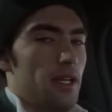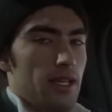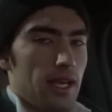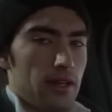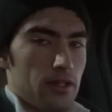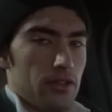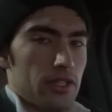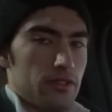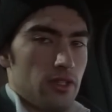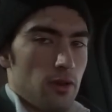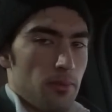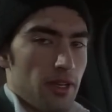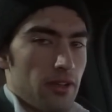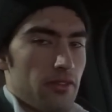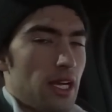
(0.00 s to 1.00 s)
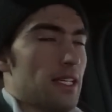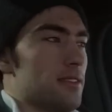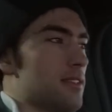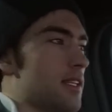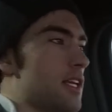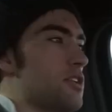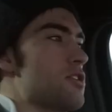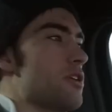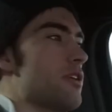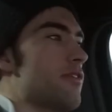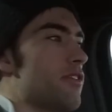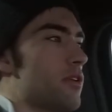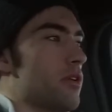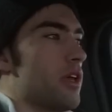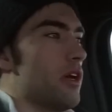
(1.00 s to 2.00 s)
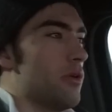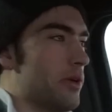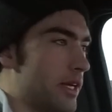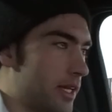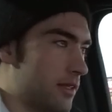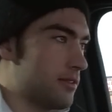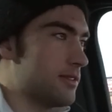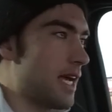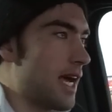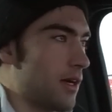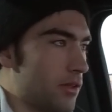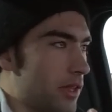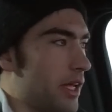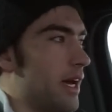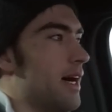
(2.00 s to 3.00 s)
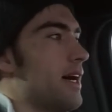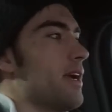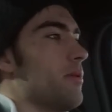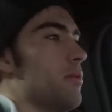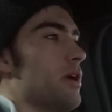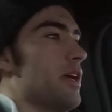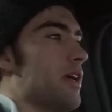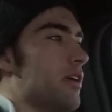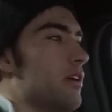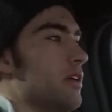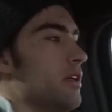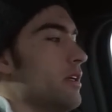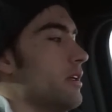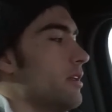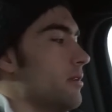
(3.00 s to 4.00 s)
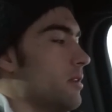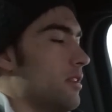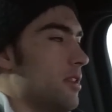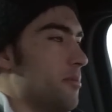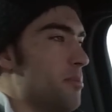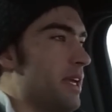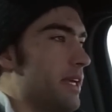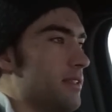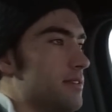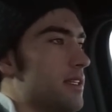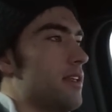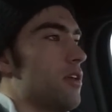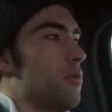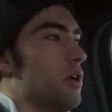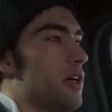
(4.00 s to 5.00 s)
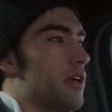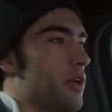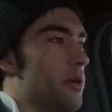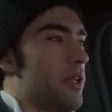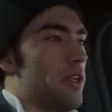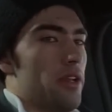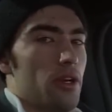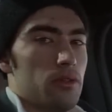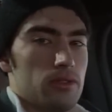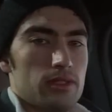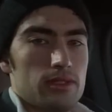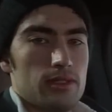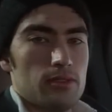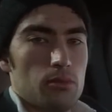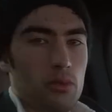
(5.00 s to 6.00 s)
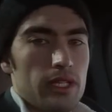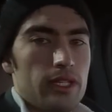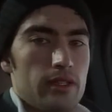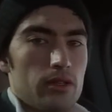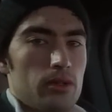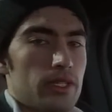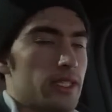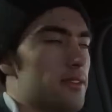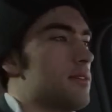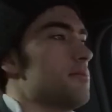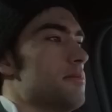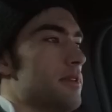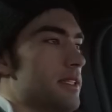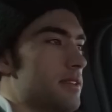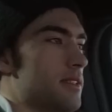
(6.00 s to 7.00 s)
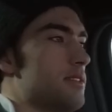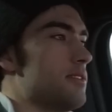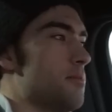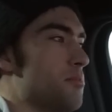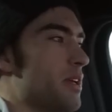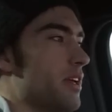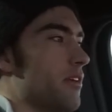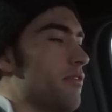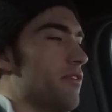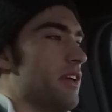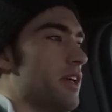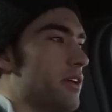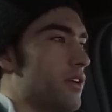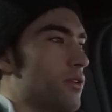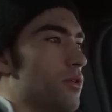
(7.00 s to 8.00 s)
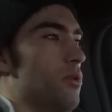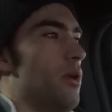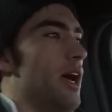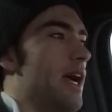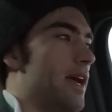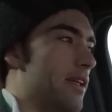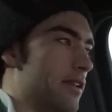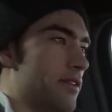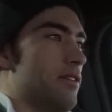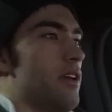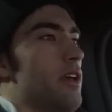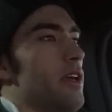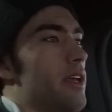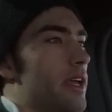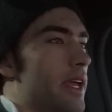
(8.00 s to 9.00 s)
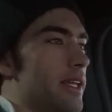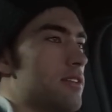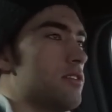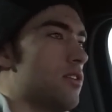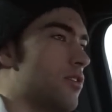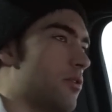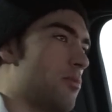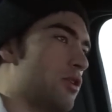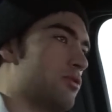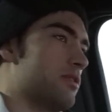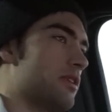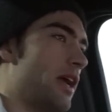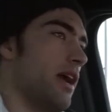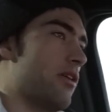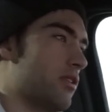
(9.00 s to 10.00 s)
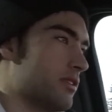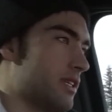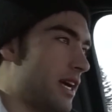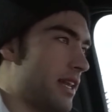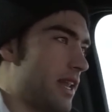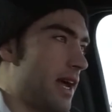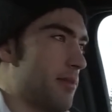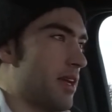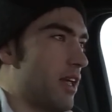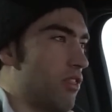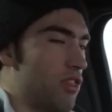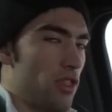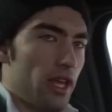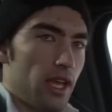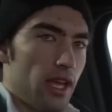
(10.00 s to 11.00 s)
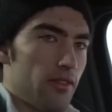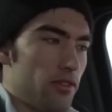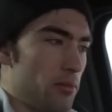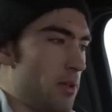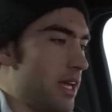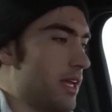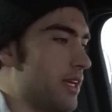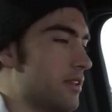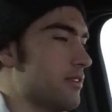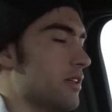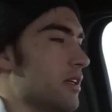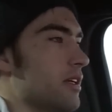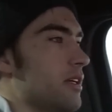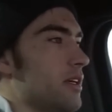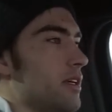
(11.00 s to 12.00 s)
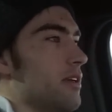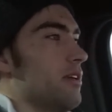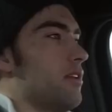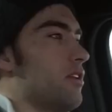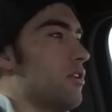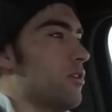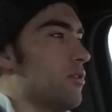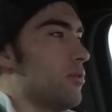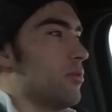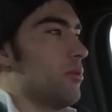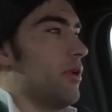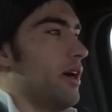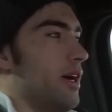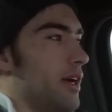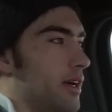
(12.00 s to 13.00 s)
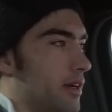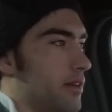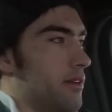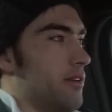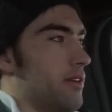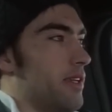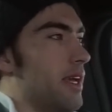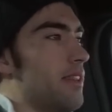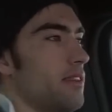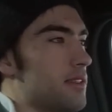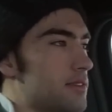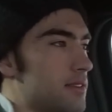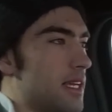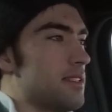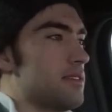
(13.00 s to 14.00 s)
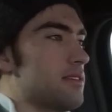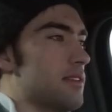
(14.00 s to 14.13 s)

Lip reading: Again, on the topic of isolation, if you're going down the highway, the biggest thing you are going to notice is wind noise. This is a big vehicle and it's not the most aerodynamic thing ever made. You get the sense